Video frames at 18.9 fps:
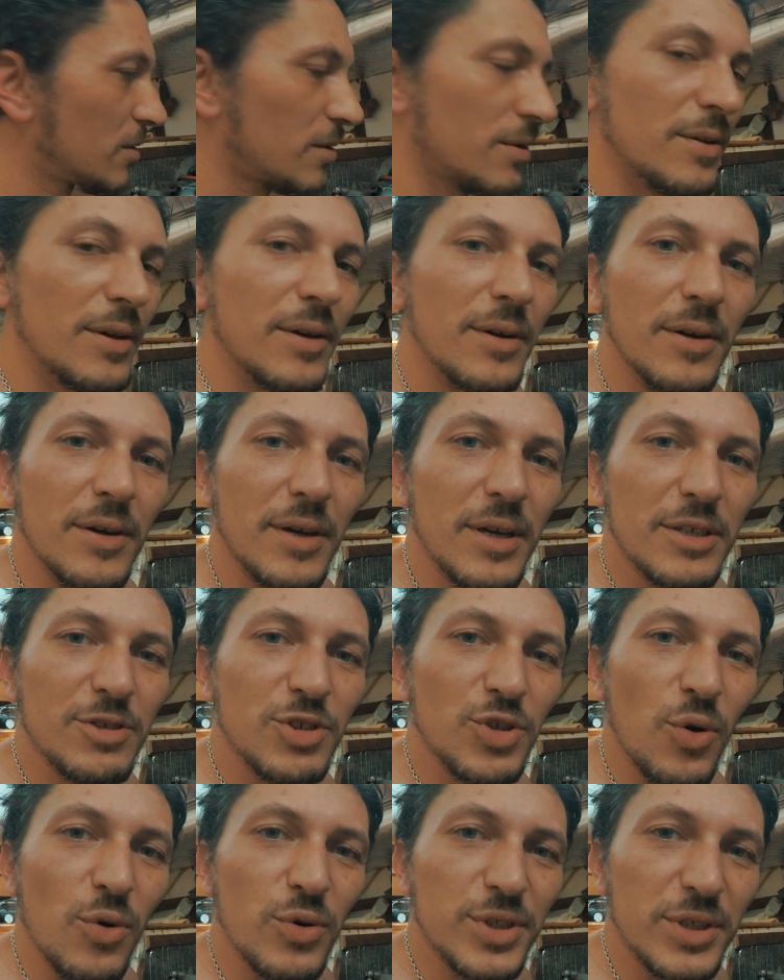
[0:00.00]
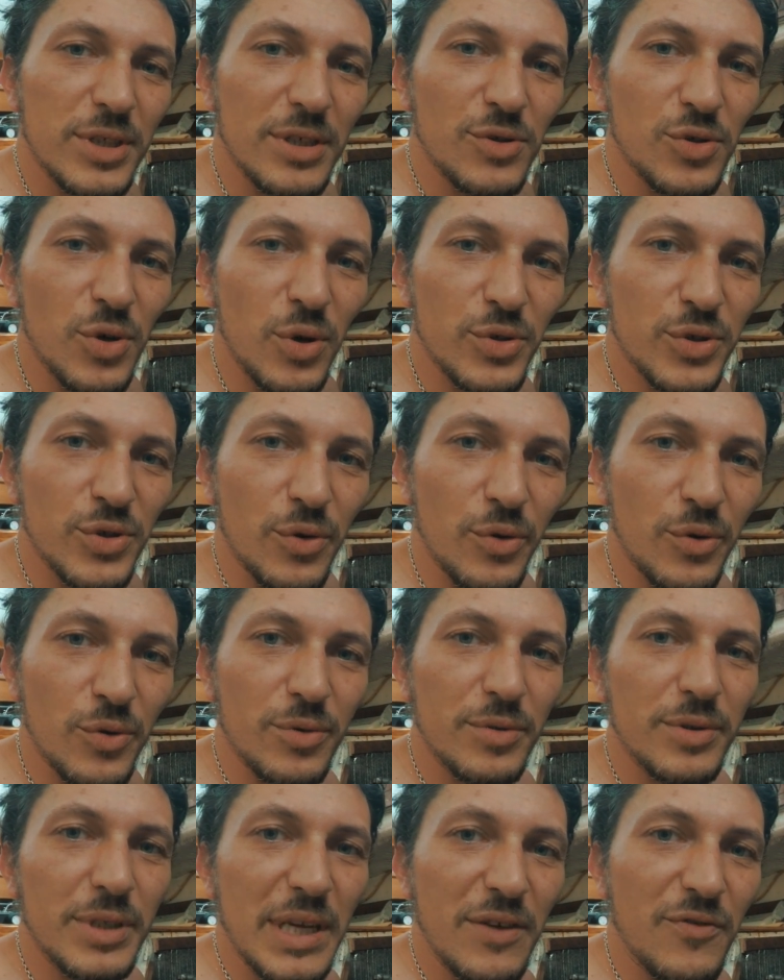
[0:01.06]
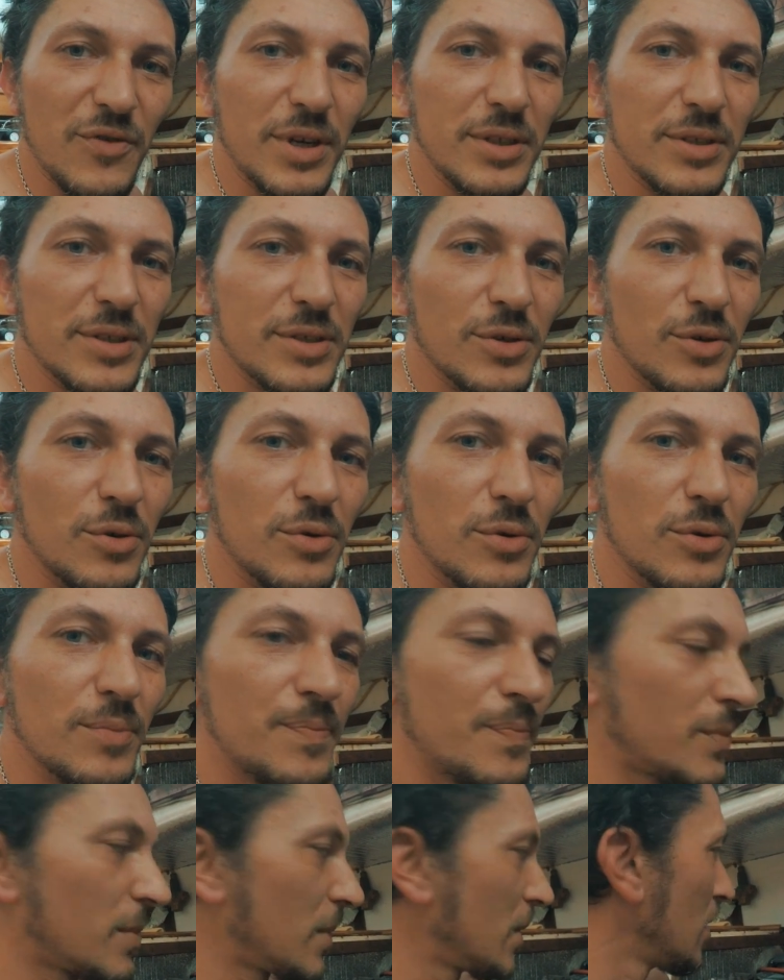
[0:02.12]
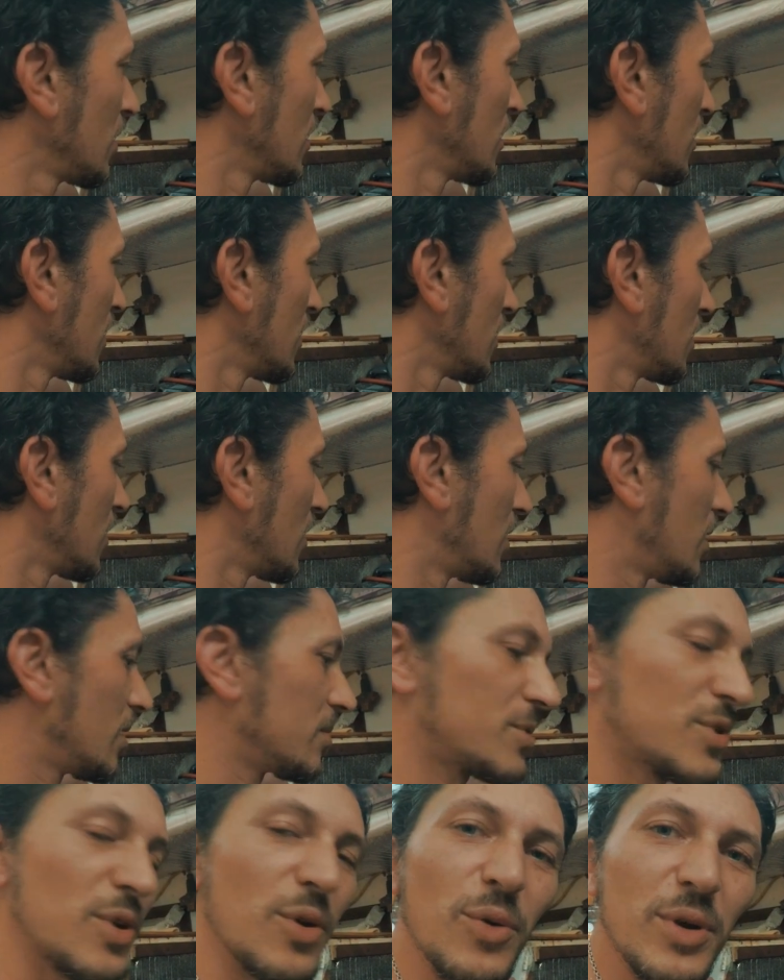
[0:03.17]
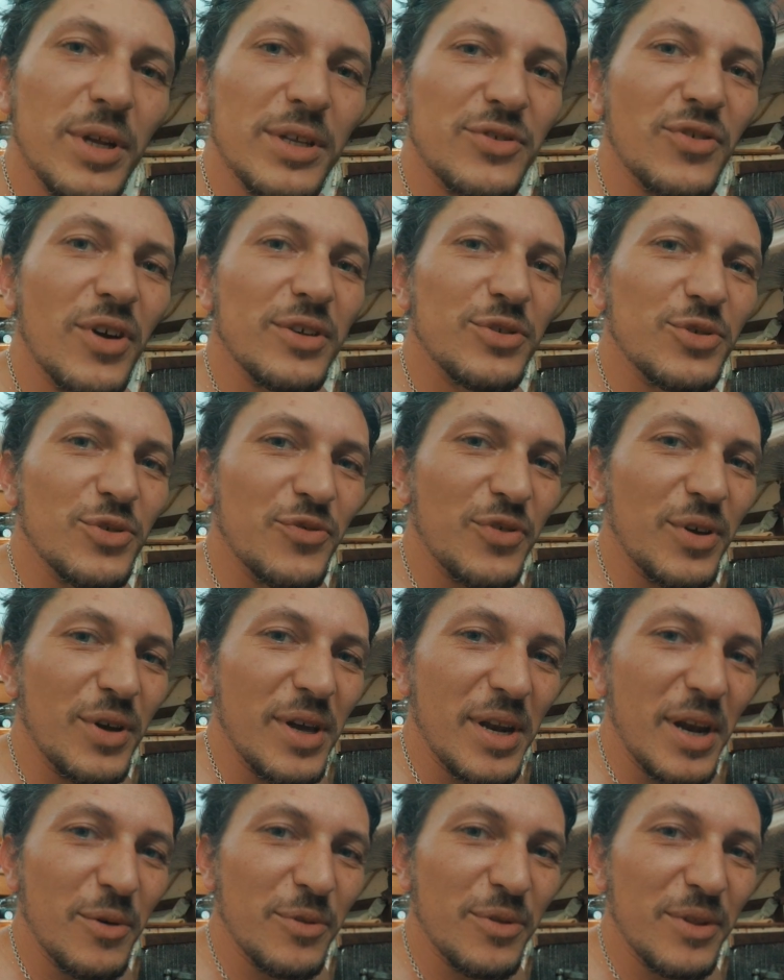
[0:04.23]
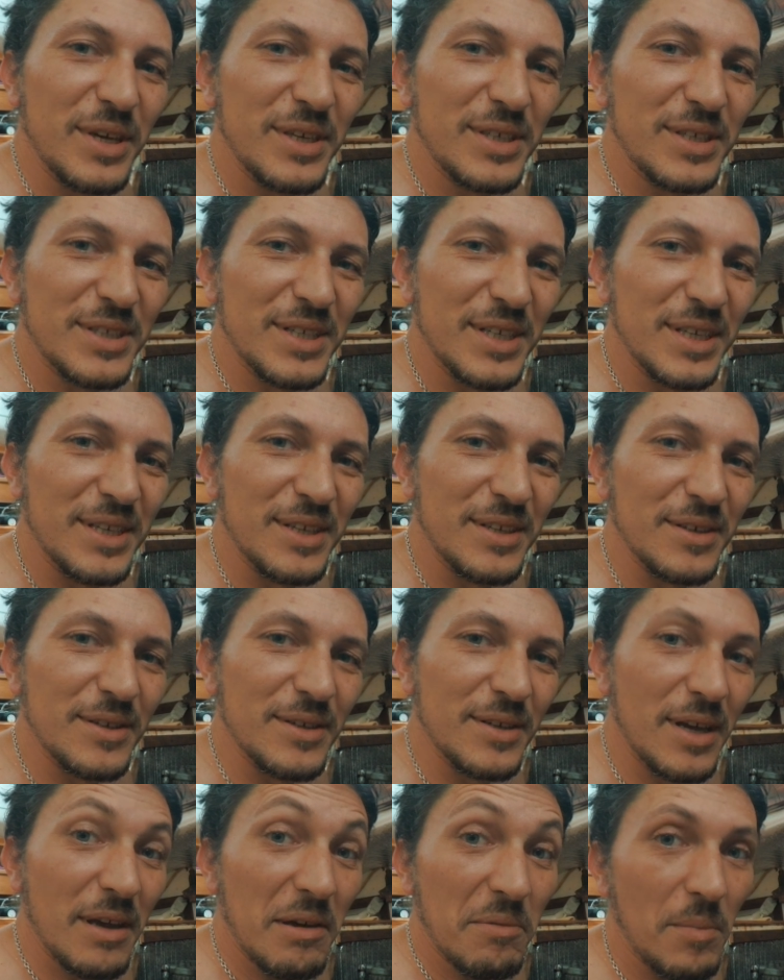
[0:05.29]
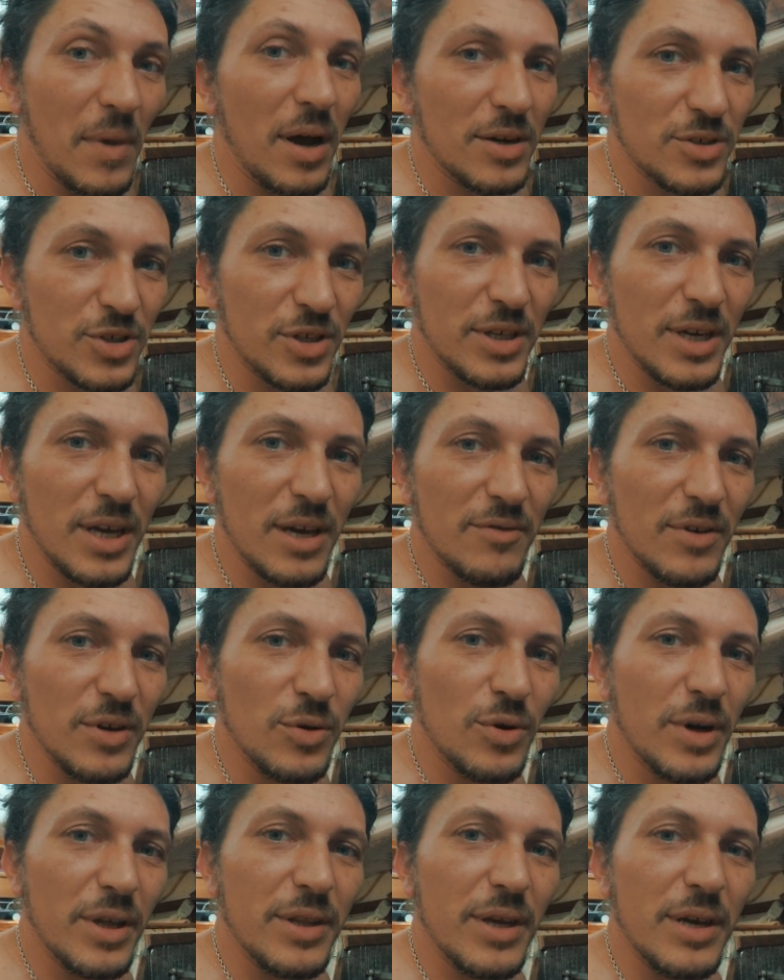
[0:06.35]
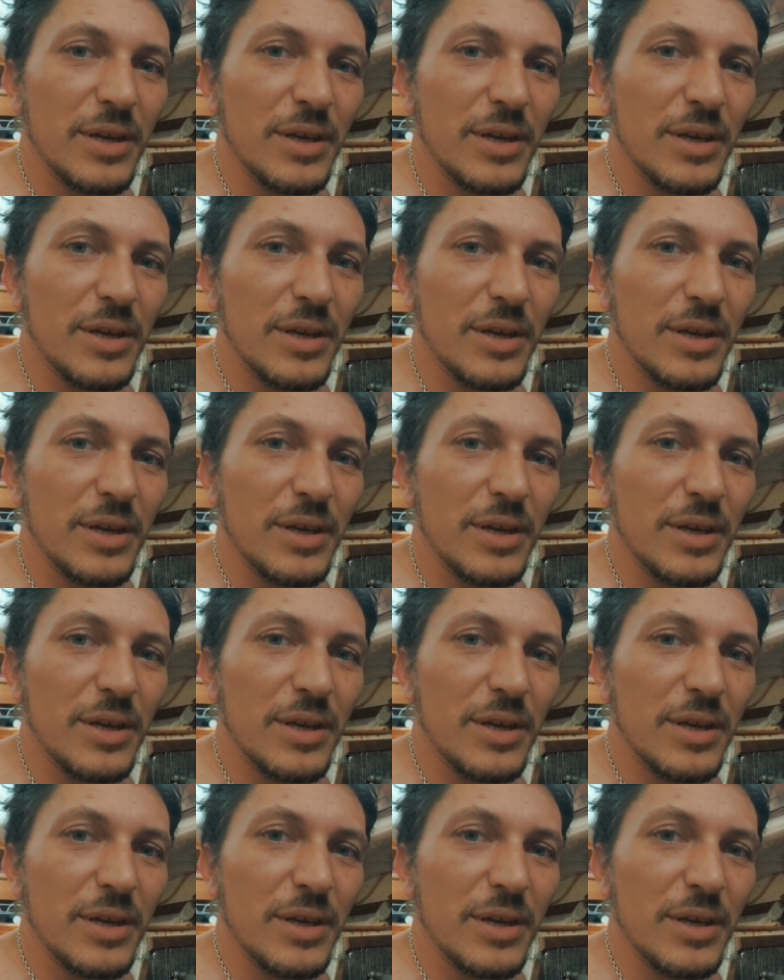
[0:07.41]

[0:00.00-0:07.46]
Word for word: the exhaust is also different. So I'm slowly trying to figure out things and uh, actually have a look at the